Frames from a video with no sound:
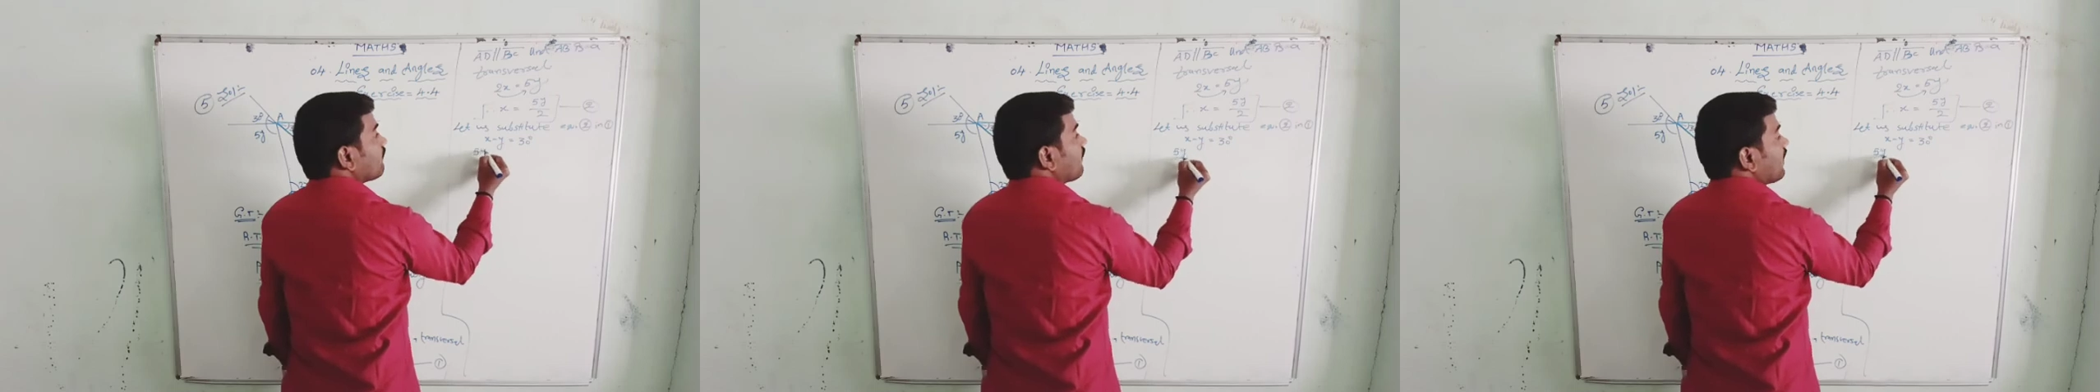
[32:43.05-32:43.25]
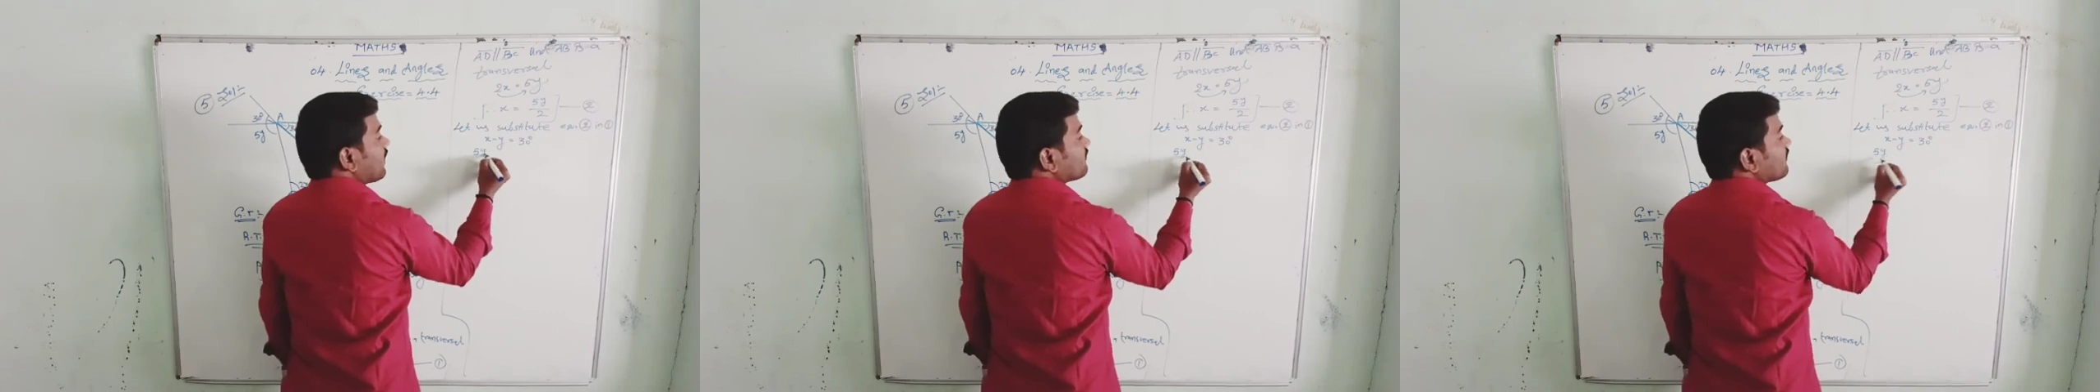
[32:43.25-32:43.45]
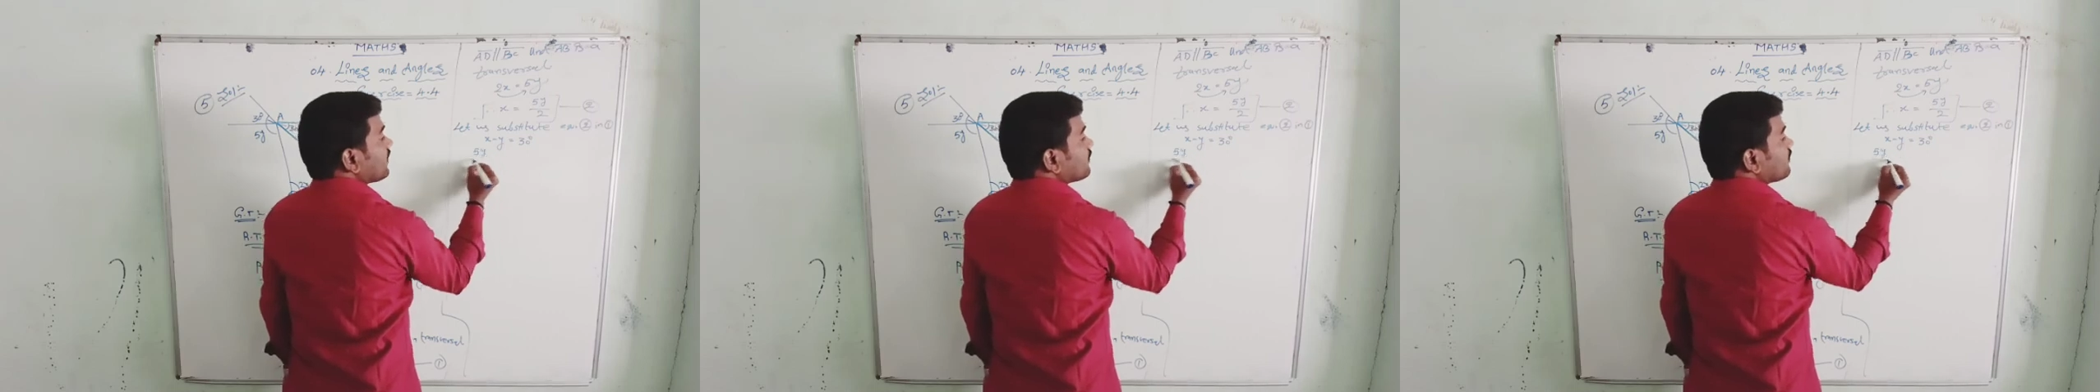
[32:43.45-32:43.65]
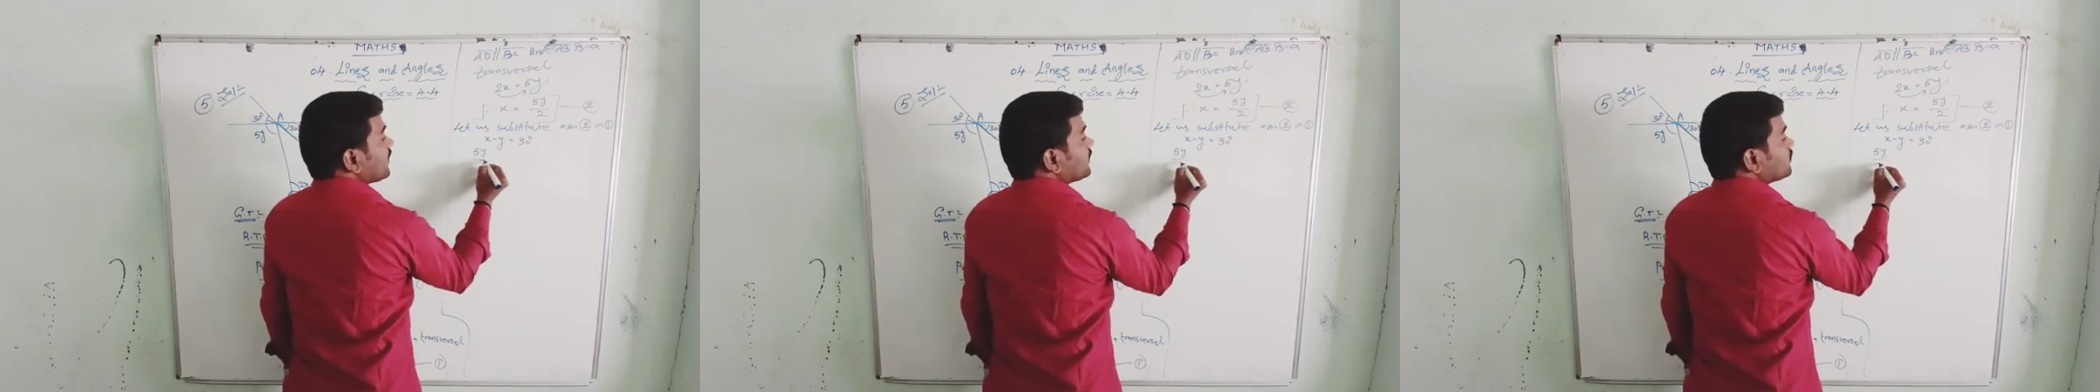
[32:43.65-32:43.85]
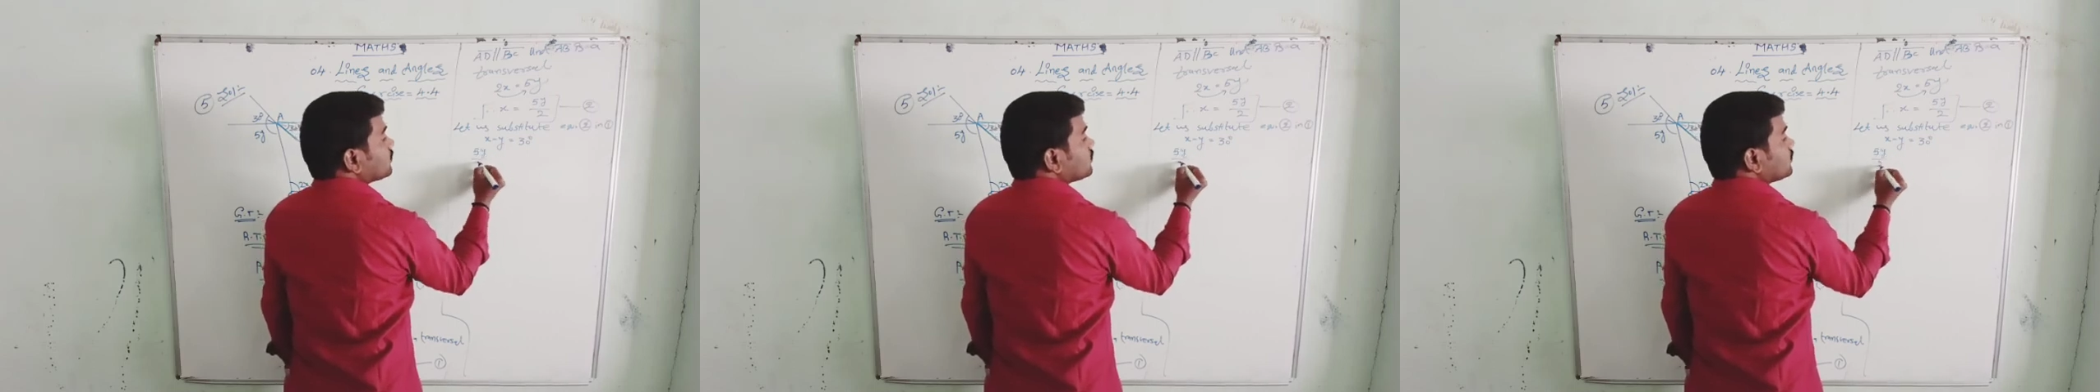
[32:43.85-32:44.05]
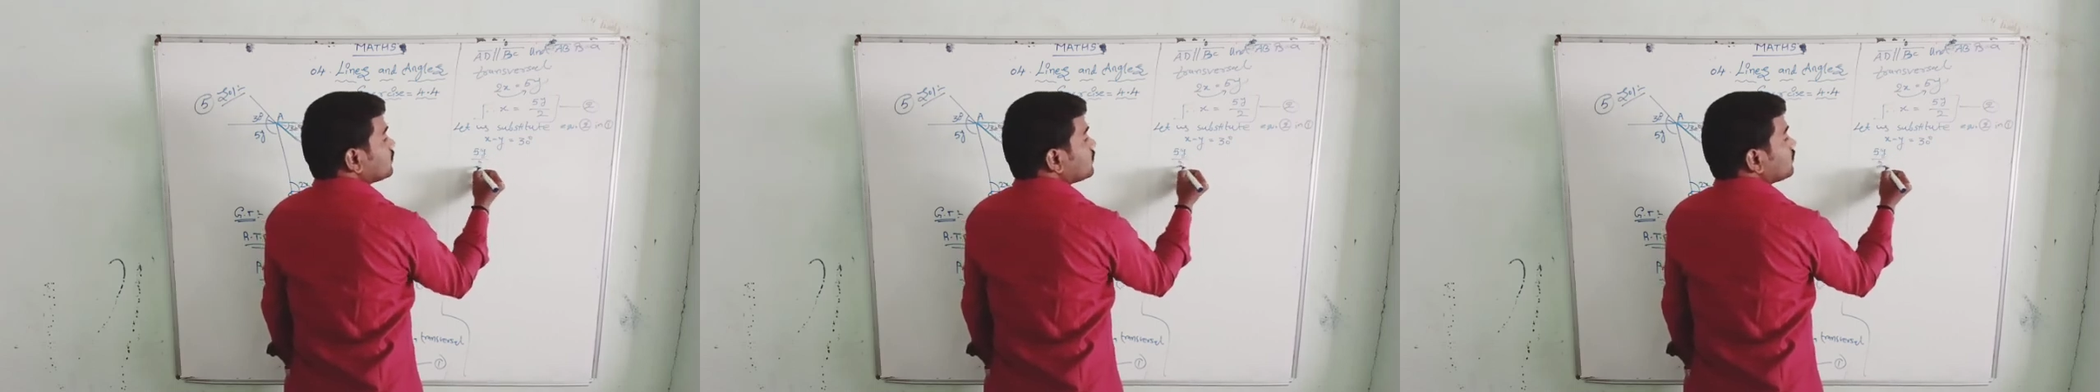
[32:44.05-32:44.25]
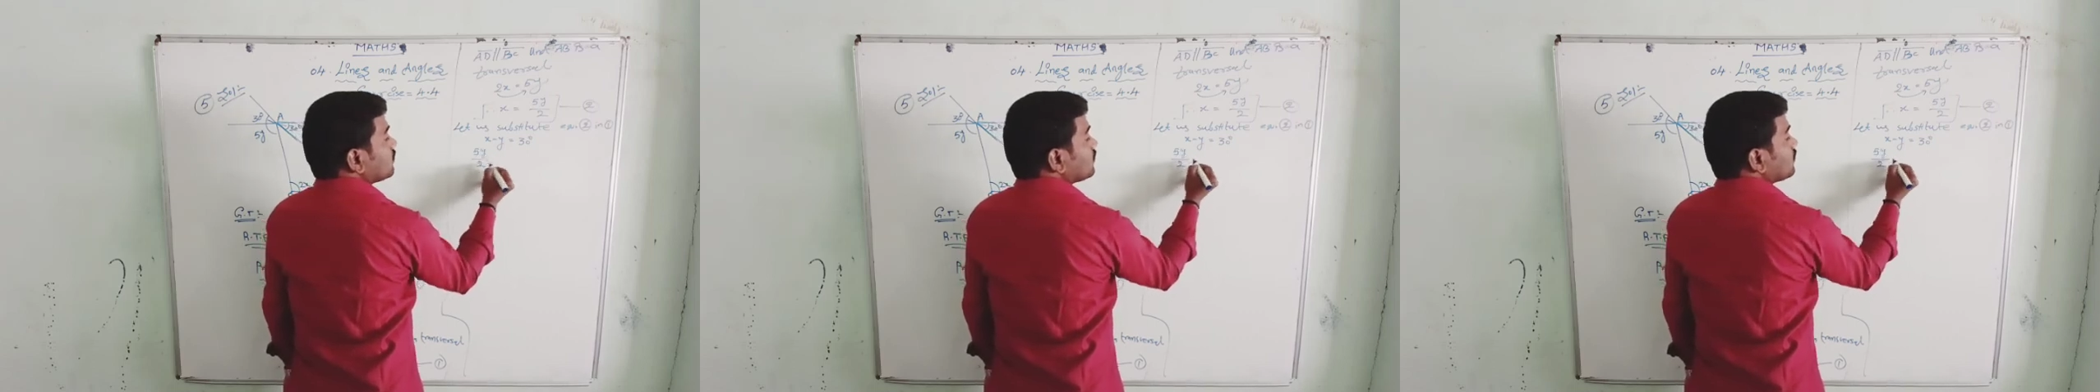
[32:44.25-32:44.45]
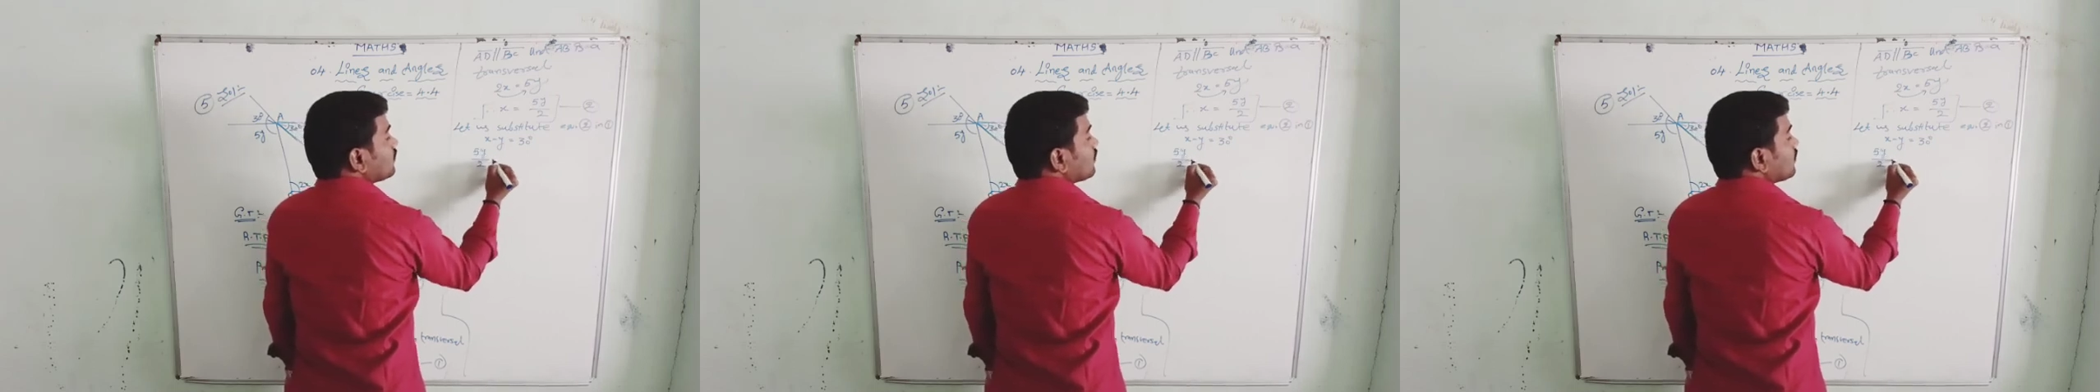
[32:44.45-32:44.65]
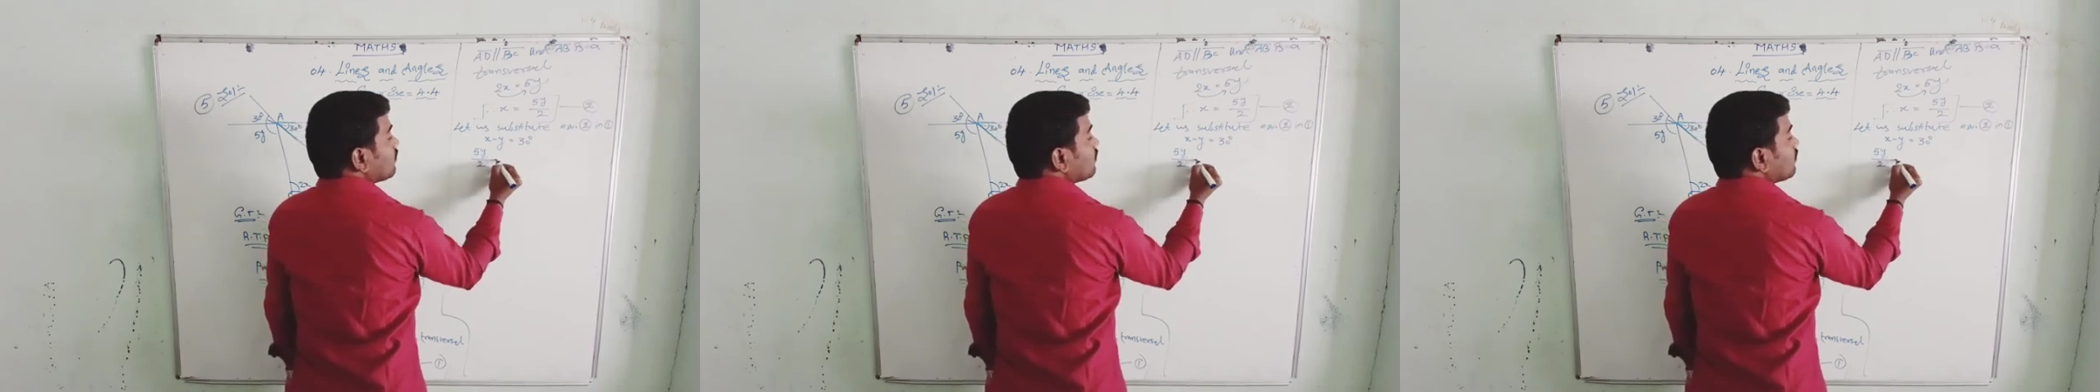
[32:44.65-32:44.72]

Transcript: 5y by 2